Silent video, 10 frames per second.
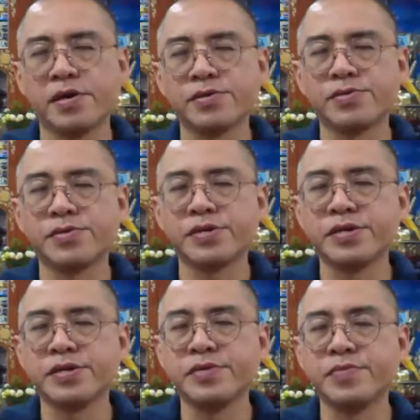
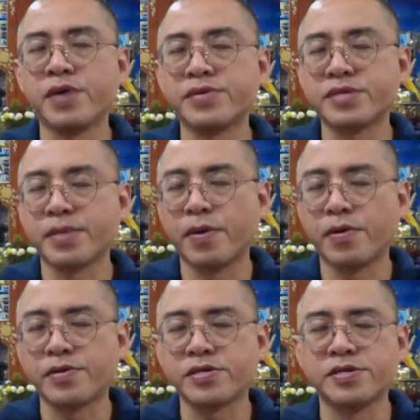totally well
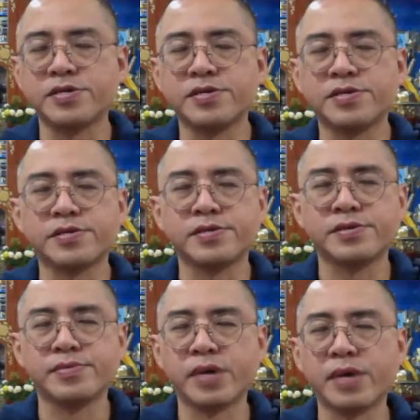supported,
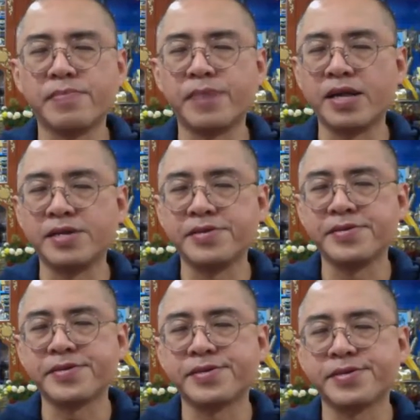well
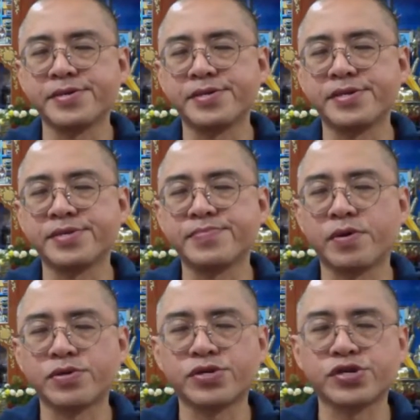balanced in this
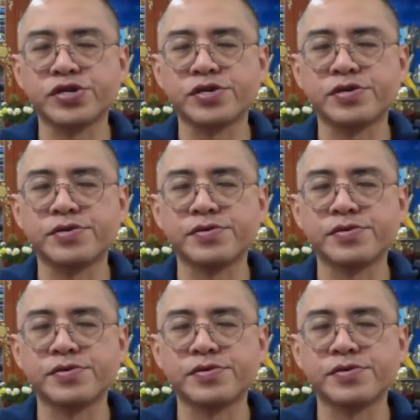posture.